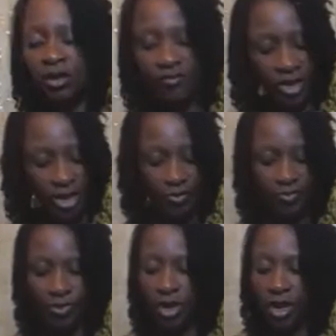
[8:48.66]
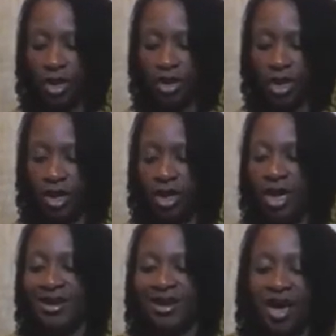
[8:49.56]
of that. Okay,
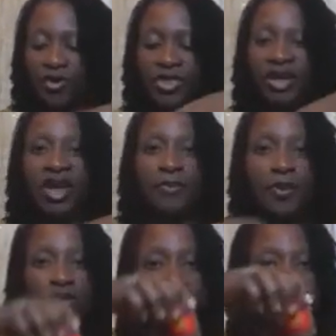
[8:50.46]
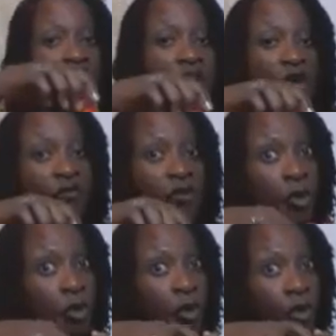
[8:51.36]
now then I put
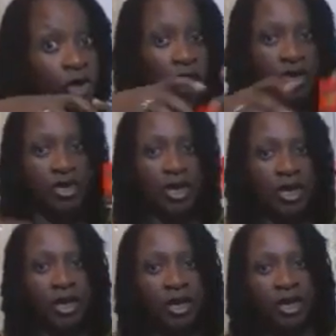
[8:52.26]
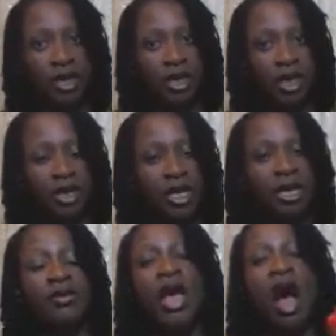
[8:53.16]
food coloring.
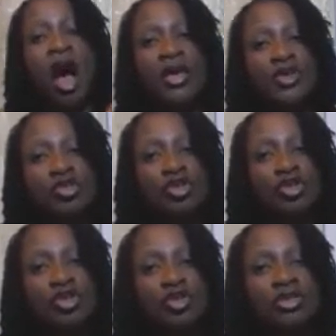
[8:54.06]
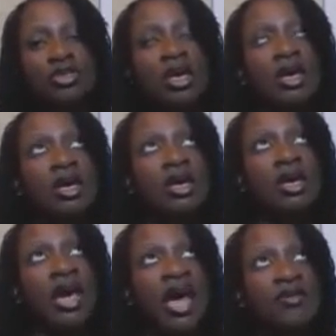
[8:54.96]
Okay, I used to use
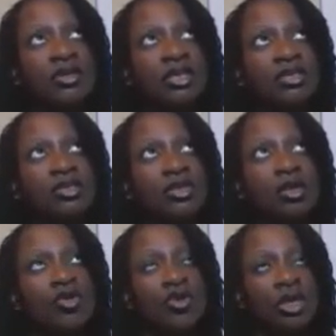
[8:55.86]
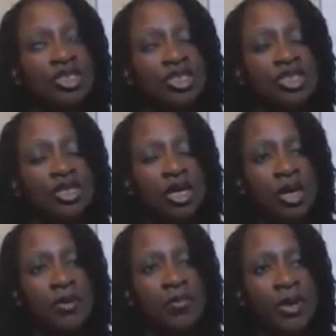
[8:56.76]
carrots crushed,
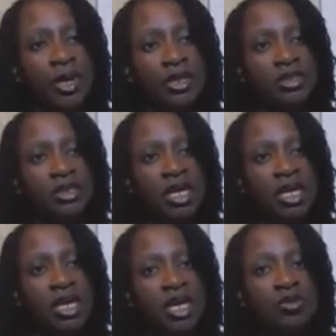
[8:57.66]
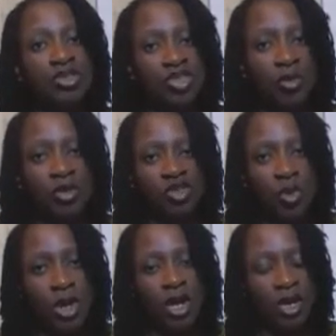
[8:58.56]
but it was so much
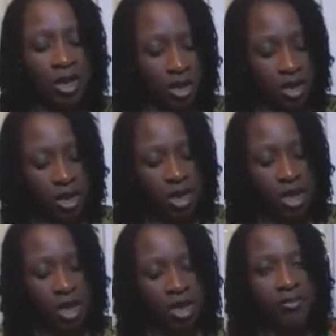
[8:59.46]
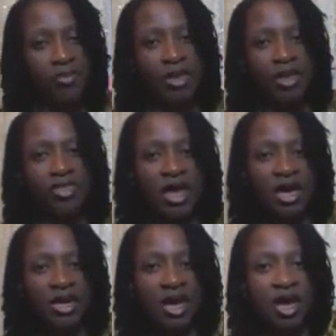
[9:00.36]
work
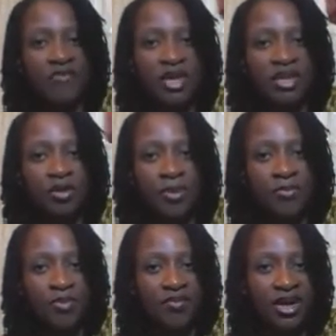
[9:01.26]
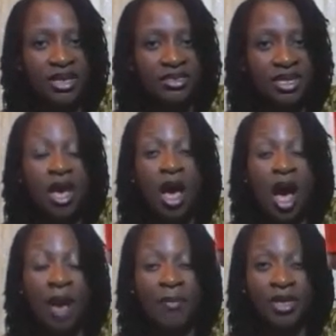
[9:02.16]
that I've ended up improvising.
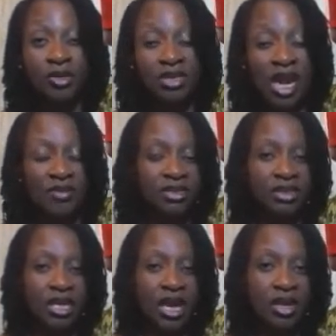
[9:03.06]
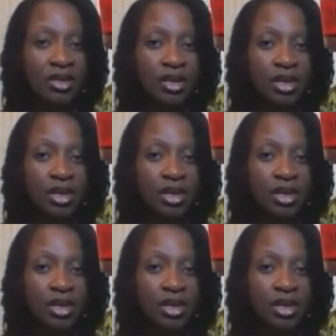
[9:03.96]
I might use carrots again,